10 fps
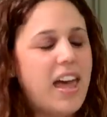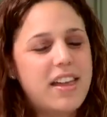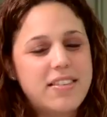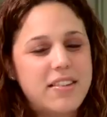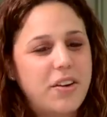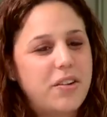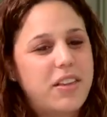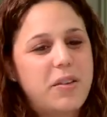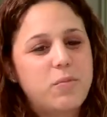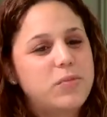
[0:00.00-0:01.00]
And so
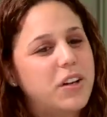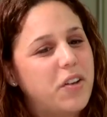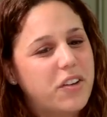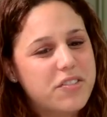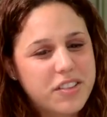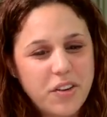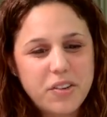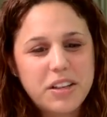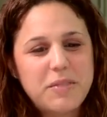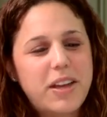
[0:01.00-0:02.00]
they, you know, they're
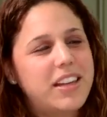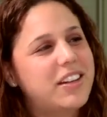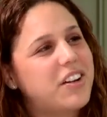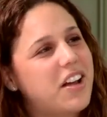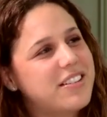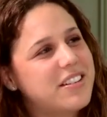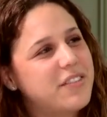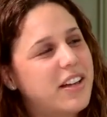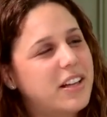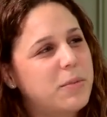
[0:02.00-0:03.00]
slowly making their content
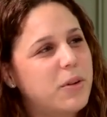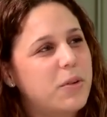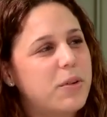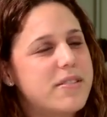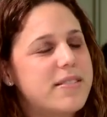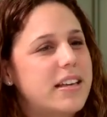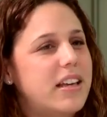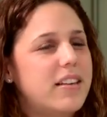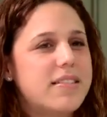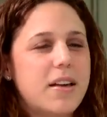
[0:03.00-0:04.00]
available. We're
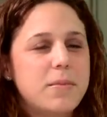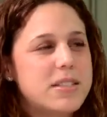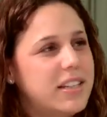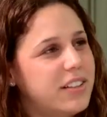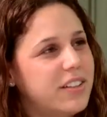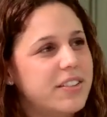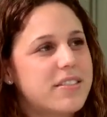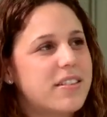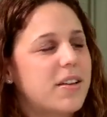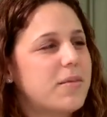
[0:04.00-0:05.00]
seeing some
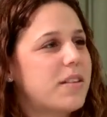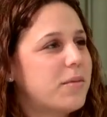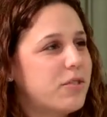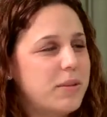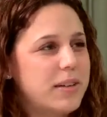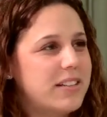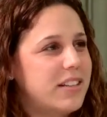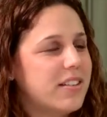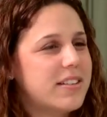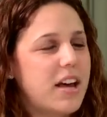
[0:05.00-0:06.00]
deals, um, some streaming
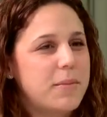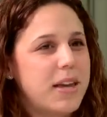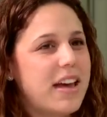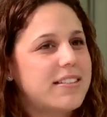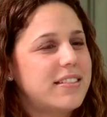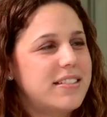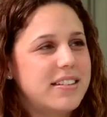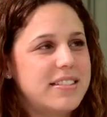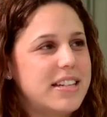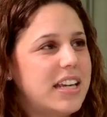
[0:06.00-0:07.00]
deals, Comcast and
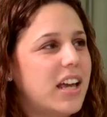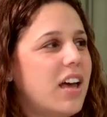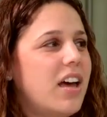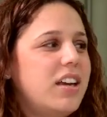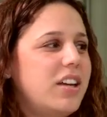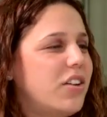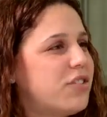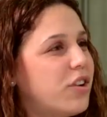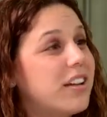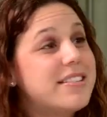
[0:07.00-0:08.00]
Disney you know,
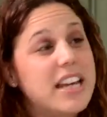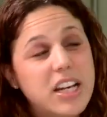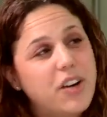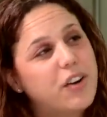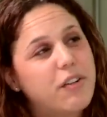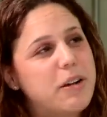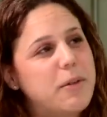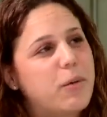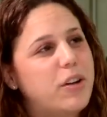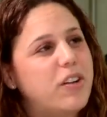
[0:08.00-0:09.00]
struck a 10-year
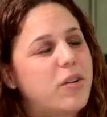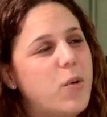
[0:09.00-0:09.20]
agreement where you can